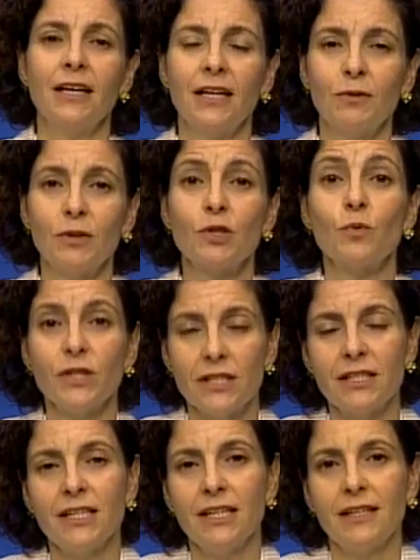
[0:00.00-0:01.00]
in which we
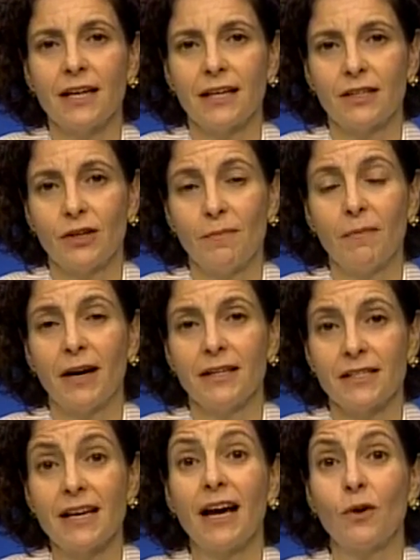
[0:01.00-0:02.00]
see that
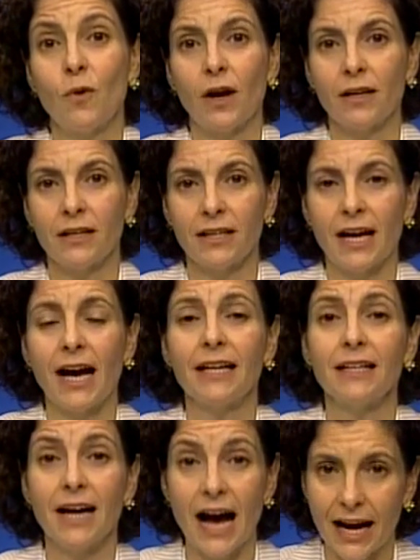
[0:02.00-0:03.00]
combines high quality
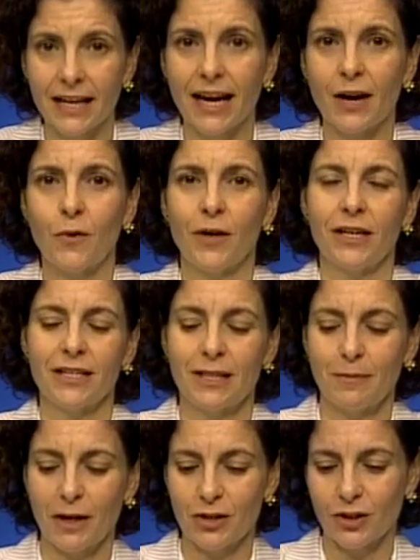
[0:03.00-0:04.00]
and high equity
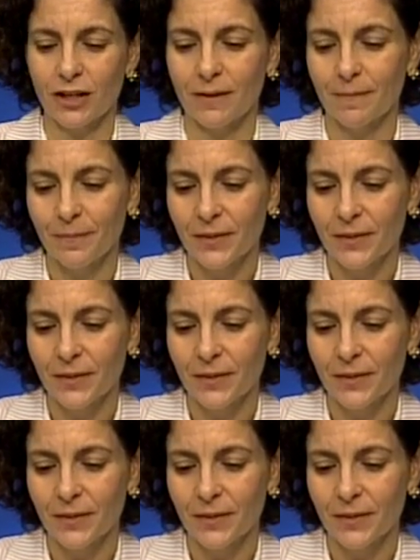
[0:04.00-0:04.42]
especially.